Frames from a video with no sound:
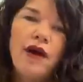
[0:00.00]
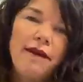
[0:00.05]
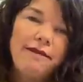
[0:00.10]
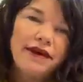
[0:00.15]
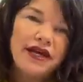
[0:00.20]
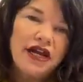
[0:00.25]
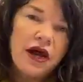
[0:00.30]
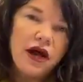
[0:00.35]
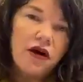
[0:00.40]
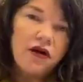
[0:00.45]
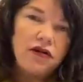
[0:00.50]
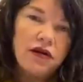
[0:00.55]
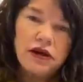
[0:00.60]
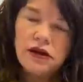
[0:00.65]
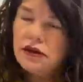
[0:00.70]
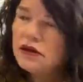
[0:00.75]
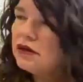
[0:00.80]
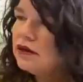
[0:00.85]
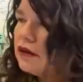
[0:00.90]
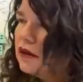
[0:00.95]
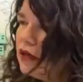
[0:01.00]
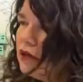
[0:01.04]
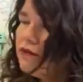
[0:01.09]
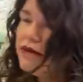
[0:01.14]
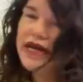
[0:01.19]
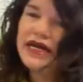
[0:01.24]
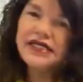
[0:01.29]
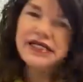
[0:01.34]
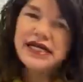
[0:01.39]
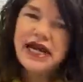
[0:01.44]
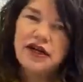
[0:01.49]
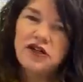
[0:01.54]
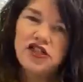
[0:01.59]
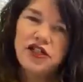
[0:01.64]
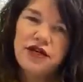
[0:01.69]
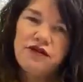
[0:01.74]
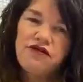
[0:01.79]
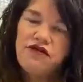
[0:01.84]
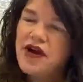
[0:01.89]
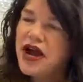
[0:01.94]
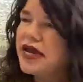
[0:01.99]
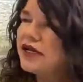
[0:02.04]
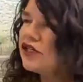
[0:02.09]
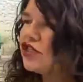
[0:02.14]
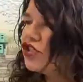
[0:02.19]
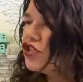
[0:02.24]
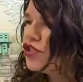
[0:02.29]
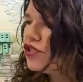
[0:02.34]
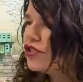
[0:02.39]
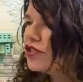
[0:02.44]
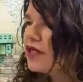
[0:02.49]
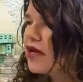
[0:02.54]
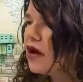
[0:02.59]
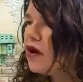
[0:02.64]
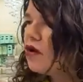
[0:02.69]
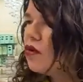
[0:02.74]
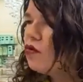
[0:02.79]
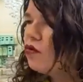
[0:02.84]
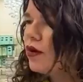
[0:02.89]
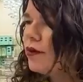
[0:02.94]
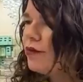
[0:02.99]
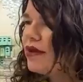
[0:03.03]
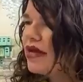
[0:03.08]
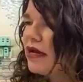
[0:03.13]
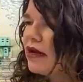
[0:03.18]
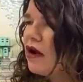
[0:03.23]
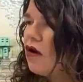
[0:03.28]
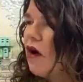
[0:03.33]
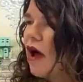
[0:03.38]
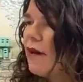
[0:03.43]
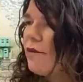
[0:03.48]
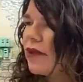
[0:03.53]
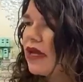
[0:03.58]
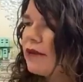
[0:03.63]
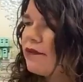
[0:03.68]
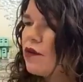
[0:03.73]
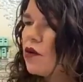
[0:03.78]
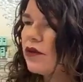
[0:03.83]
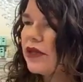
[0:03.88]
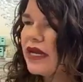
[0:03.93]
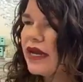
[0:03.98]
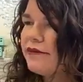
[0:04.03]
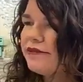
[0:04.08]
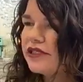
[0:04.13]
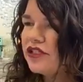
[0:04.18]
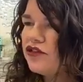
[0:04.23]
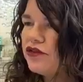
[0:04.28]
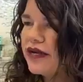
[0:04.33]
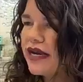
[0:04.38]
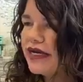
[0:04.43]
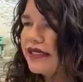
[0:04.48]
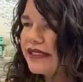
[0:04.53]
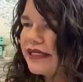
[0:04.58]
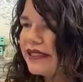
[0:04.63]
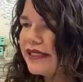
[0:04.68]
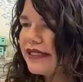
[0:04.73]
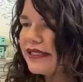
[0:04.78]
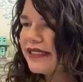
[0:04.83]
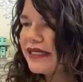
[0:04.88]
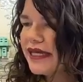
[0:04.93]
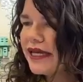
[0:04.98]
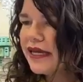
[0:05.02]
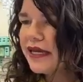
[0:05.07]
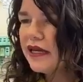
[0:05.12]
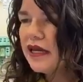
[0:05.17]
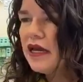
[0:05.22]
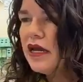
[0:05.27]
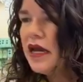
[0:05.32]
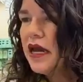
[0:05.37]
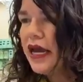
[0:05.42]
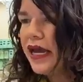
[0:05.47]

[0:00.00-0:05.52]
Rapido, but it's actually French. So Rapido, I'm going to pull it up so you guys can see.